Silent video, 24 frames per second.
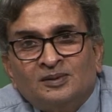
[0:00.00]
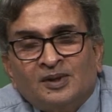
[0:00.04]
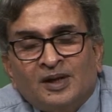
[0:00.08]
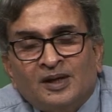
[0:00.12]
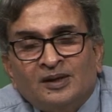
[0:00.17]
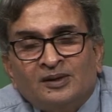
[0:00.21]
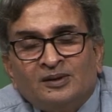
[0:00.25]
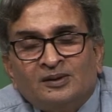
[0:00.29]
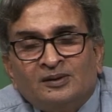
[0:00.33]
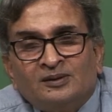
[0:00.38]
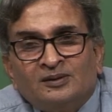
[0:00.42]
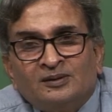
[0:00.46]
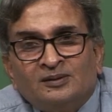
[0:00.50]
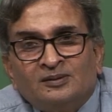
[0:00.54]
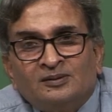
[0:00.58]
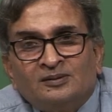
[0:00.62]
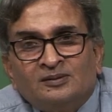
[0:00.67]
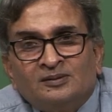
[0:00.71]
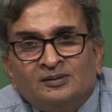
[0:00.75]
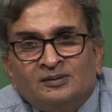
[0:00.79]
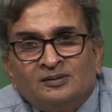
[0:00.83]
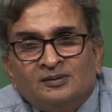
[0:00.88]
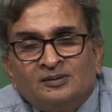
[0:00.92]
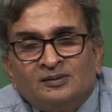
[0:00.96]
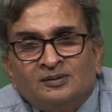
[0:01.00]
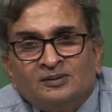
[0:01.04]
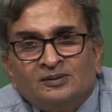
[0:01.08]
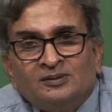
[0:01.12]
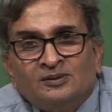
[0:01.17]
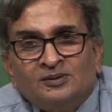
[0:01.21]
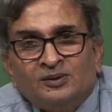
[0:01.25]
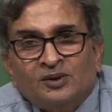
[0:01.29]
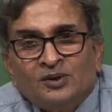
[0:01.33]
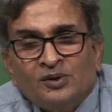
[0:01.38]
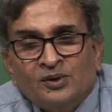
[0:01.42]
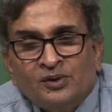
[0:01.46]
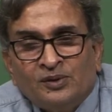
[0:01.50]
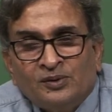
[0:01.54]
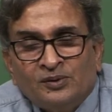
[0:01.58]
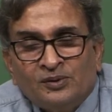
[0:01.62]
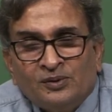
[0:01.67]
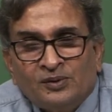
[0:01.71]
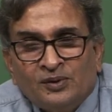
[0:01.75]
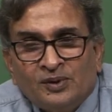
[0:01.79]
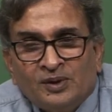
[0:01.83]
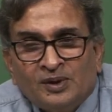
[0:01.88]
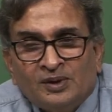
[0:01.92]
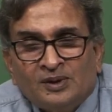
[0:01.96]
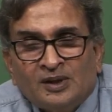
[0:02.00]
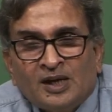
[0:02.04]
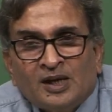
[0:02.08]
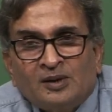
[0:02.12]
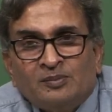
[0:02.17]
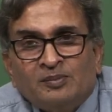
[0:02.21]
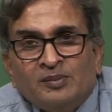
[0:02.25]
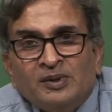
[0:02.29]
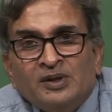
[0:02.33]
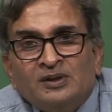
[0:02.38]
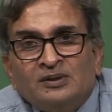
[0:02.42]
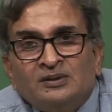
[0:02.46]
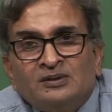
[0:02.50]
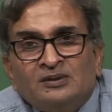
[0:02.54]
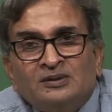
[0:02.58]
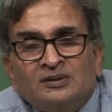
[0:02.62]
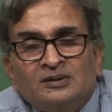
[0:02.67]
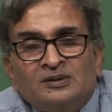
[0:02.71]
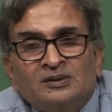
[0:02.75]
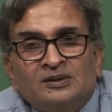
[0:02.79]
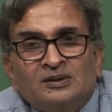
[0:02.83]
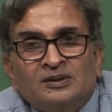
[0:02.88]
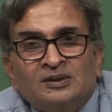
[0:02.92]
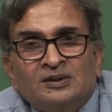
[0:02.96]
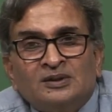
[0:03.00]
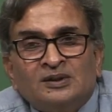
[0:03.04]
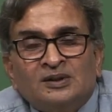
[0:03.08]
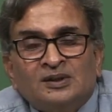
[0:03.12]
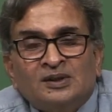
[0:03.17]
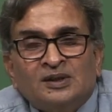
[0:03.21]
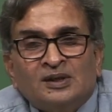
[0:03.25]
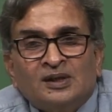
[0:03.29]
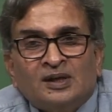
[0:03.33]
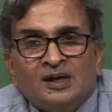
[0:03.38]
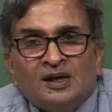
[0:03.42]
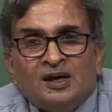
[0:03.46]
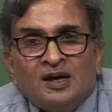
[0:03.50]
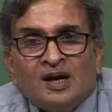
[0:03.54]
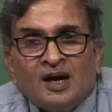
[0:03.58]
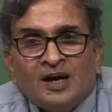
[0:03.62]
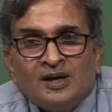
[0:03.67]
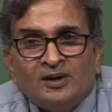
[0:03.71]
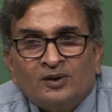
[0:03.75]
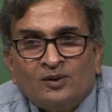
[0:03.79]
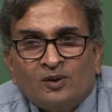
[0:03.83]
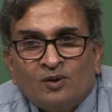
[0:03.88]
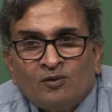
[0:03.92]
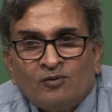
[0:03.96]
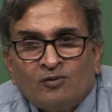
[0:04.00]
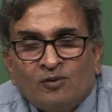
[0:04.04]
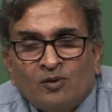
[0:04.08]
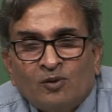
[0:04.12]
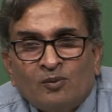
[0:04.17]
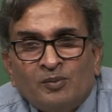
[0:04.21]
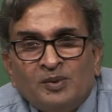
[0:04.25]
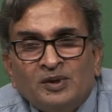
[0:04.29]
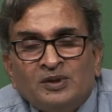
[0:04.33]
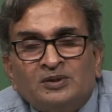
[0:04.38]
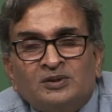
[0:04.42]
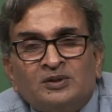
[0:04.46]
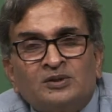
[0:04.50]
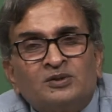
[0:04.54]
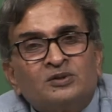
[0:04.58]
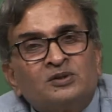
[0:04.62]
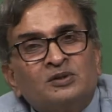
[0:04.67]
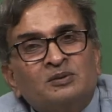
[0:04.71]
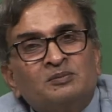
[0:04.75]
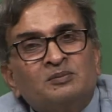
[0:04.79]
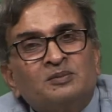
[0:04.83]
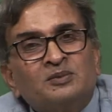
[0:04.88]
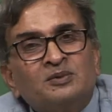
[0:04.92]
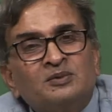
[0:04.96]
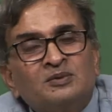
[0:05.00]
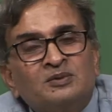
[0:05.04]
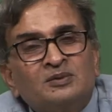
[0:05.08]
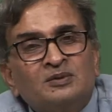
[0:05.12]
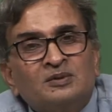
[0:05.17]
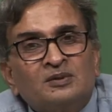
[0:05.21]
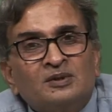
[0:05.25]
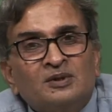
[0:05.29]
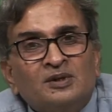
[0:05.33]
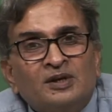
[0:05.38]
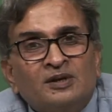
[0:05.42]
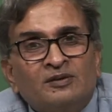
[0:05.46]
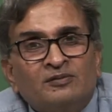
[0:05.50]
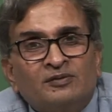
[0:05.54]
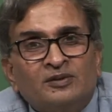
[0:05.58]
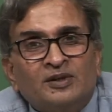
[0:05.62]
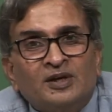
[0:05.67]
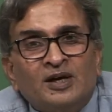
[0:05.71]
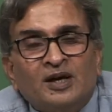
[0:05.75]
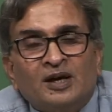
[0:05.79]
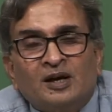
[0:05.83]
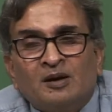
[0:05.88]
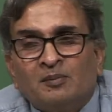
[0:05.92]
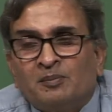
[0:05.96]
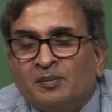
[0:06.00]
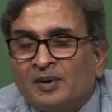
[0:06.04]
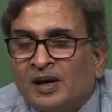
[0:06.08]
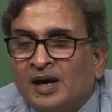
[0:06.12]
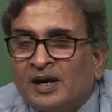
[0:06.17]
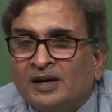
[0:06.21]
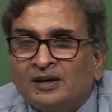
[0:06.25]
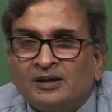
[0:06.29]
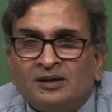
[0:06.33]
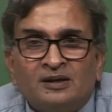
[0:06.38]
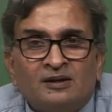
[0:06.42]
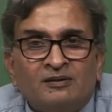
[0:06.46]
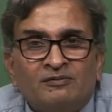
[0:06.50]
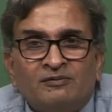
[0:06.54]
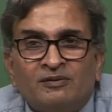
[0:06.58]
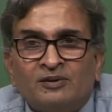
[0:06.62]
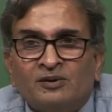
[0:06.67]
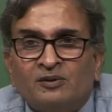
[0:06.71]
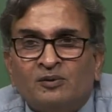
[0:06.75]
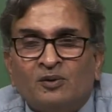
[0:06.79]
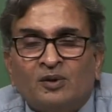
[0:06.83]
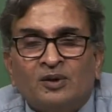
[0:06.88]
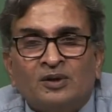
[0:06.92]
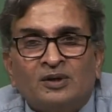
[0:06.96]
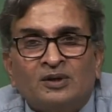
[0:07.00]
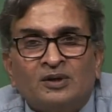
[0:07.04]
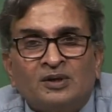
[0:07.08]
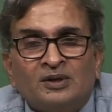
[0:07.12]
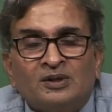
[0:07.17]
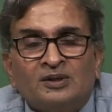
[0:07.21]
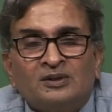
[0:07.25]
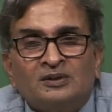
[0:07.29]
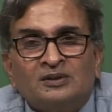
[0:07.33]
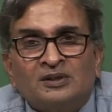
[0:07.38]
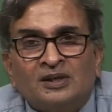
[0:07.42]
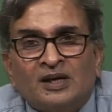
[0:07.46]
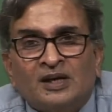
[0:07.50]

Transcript: right. So you, that means a hydrophobic systems, if they are applied in different quantities,